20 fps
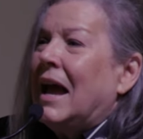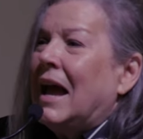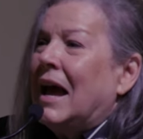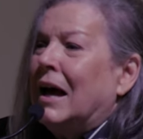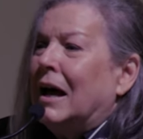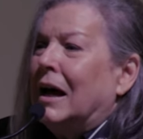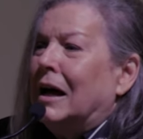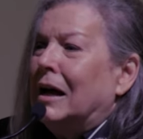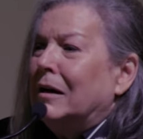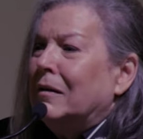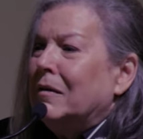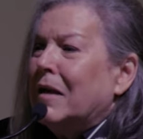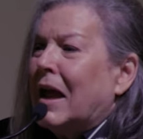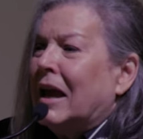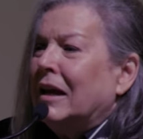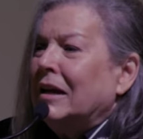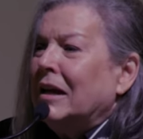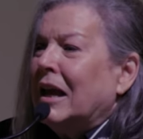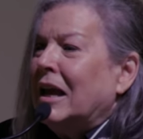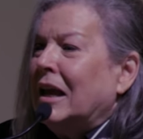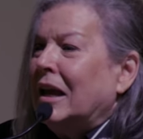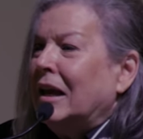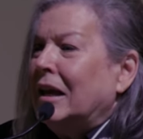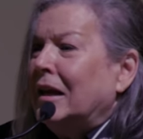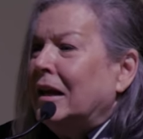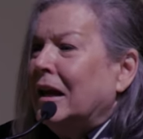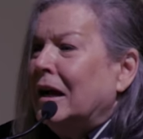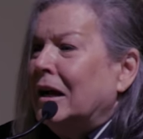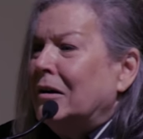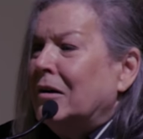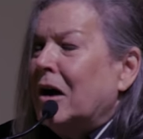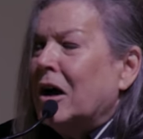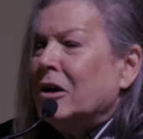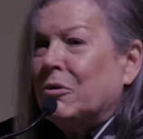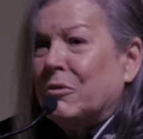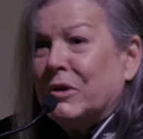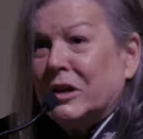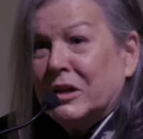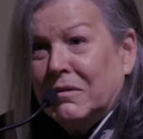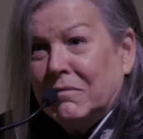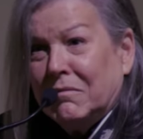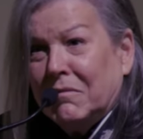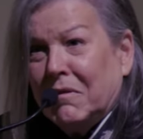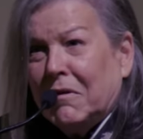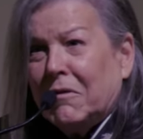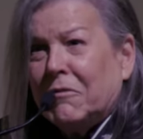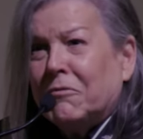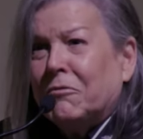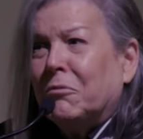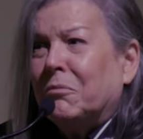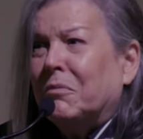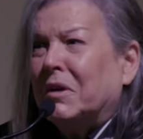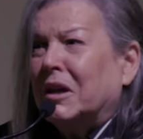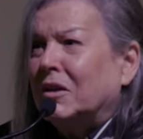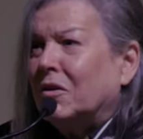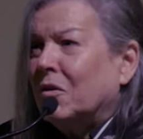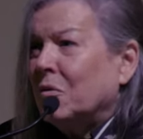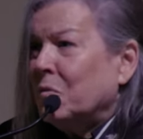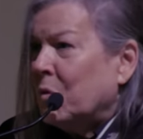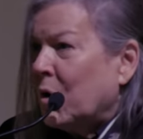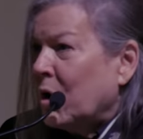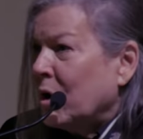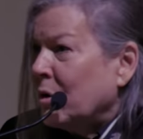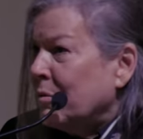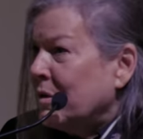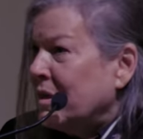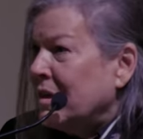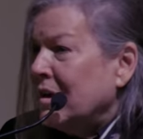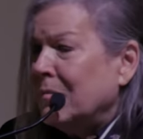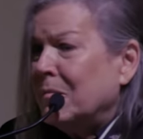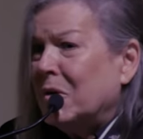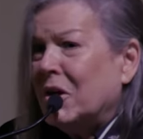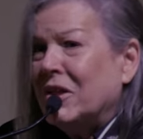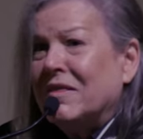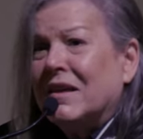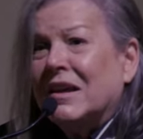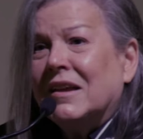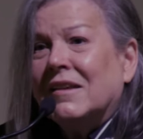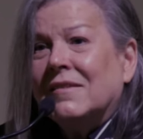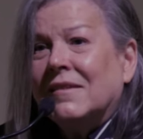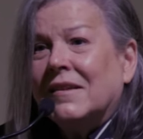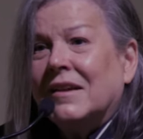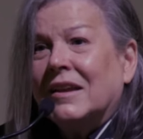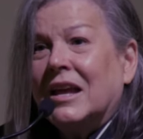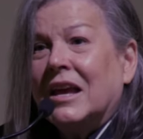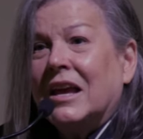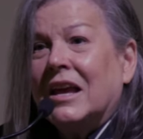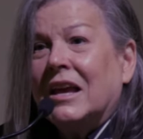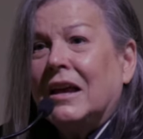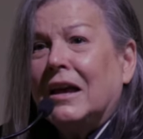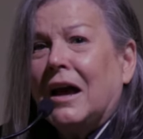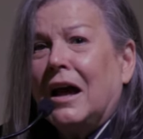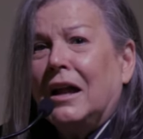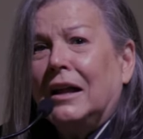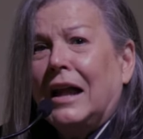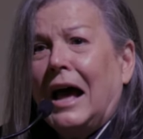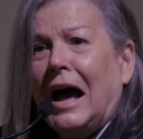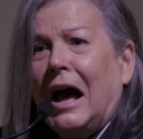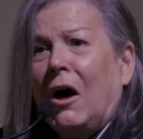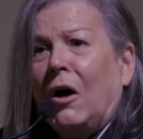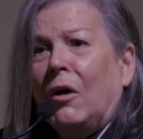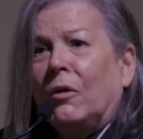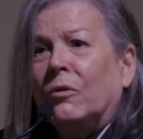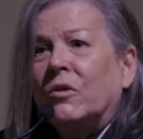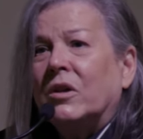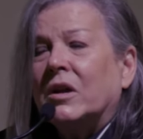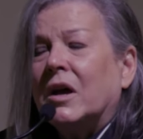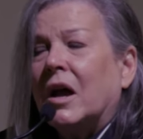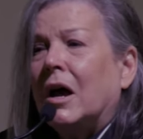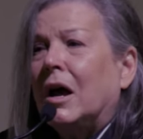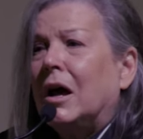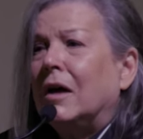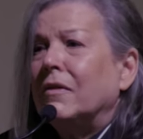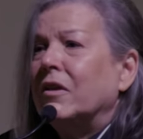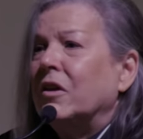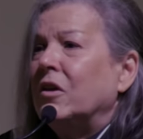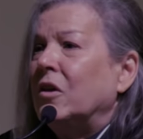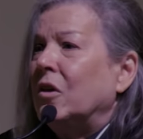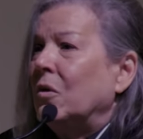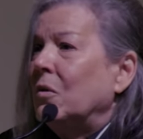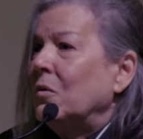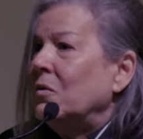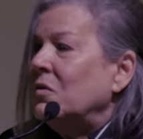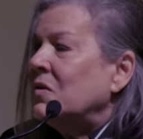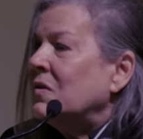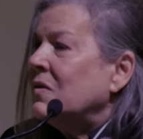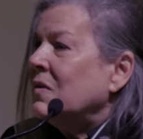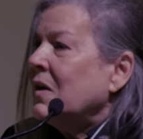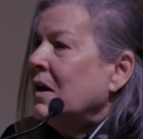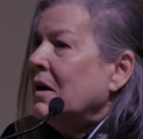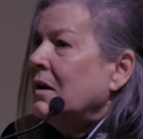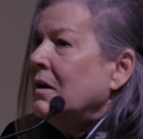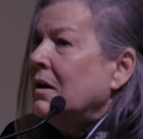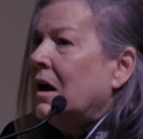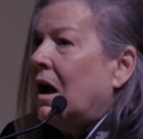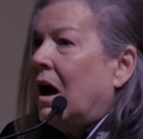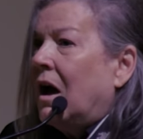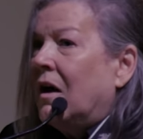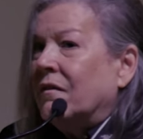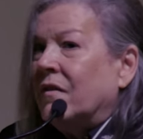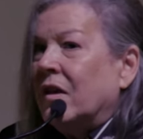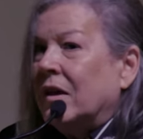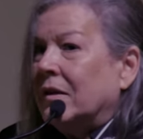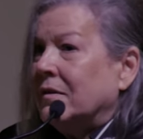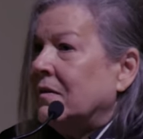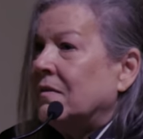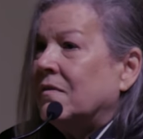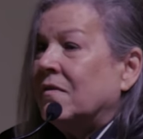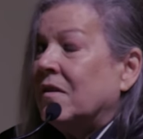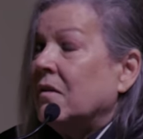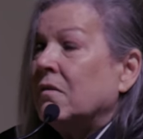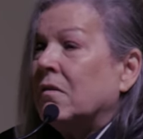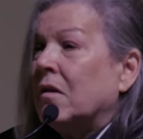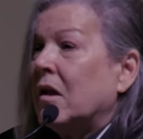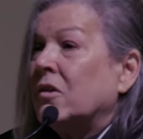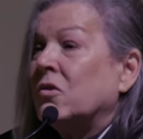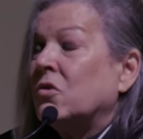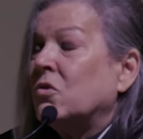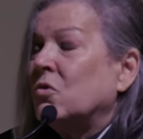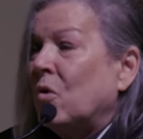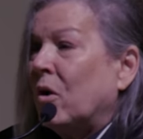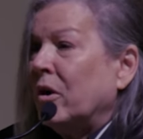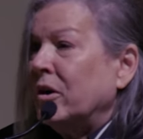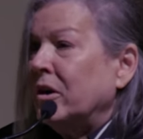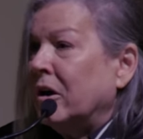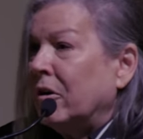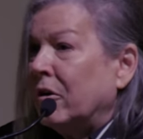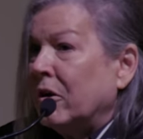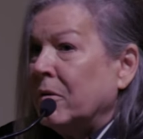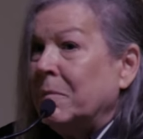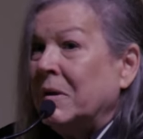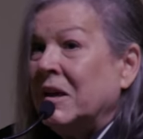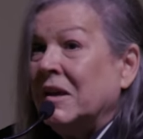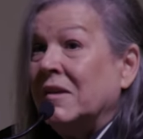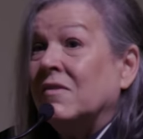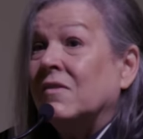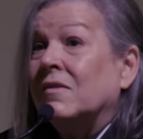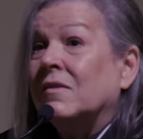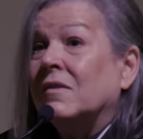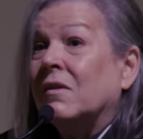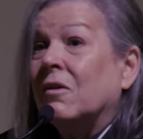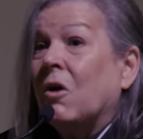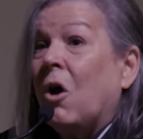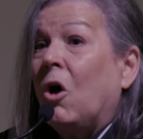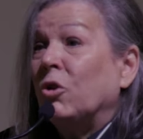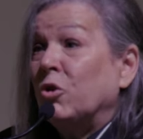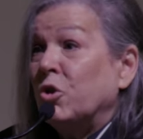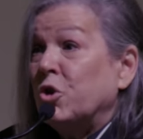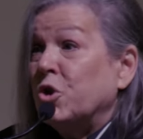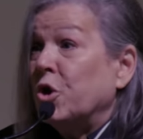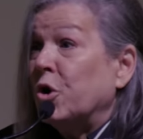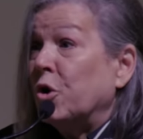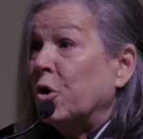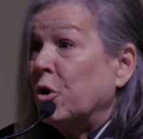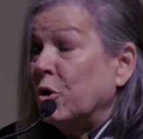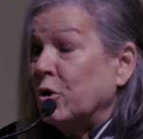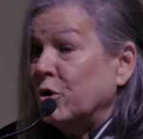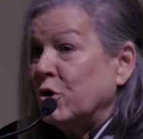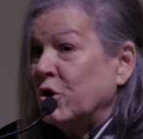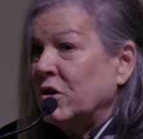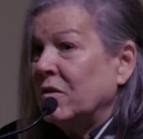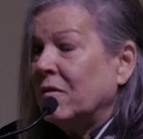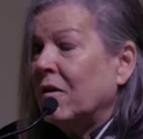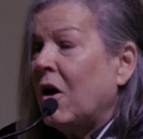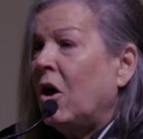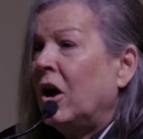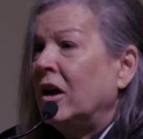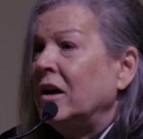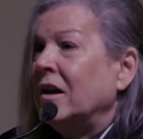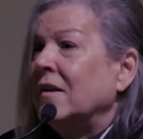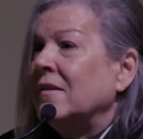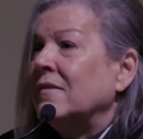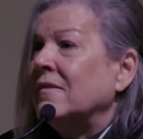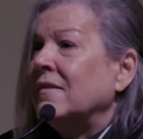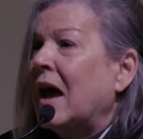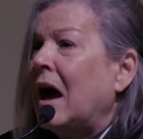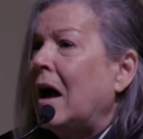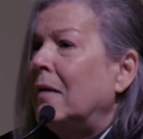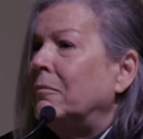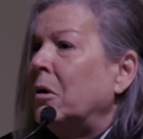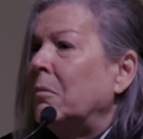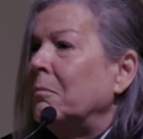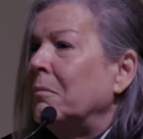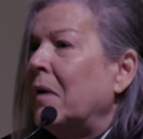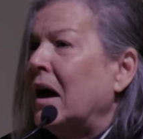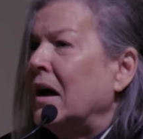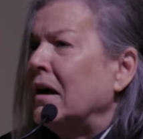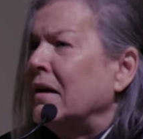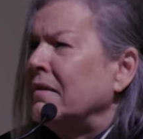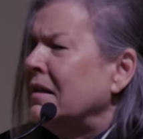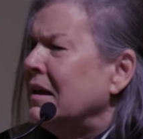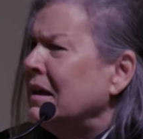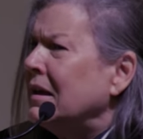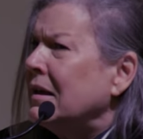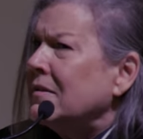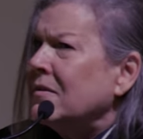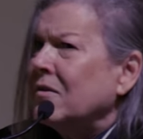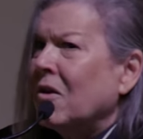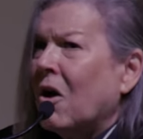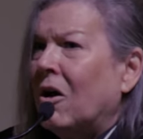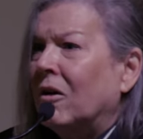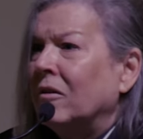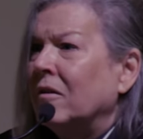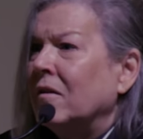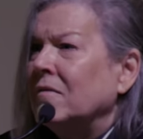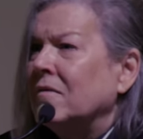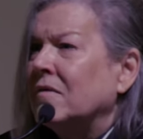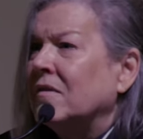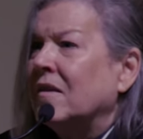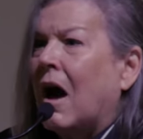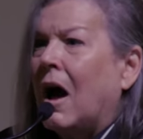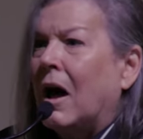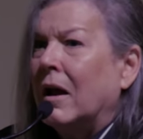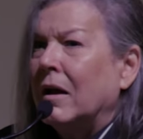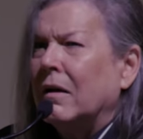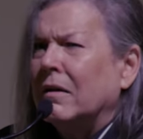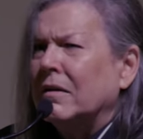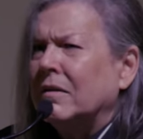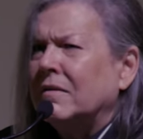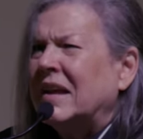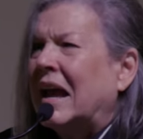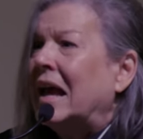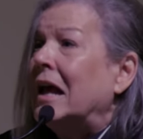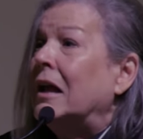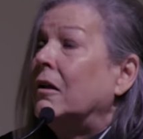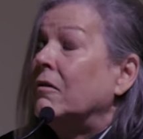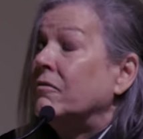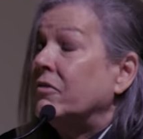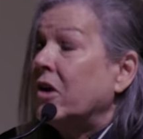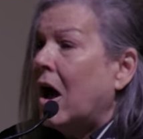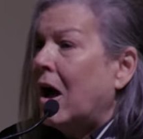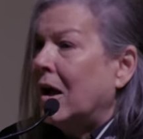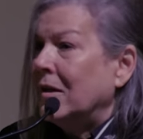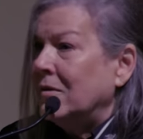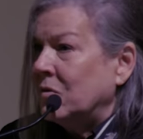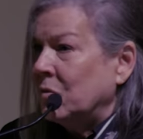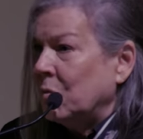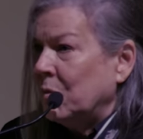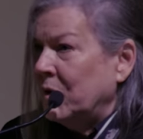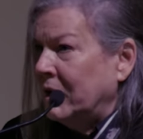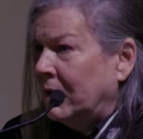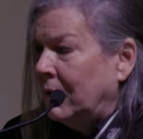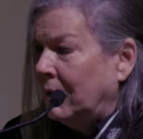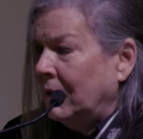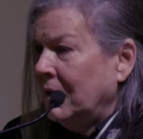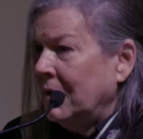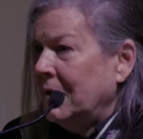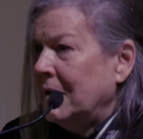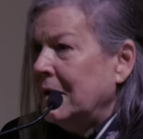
uh, and he uh, agreed for me to work with him on this, and he allowed uh, the use of his extraordinary piece called Dirge on his album. I think it's called it's God, A Tale of God's Will.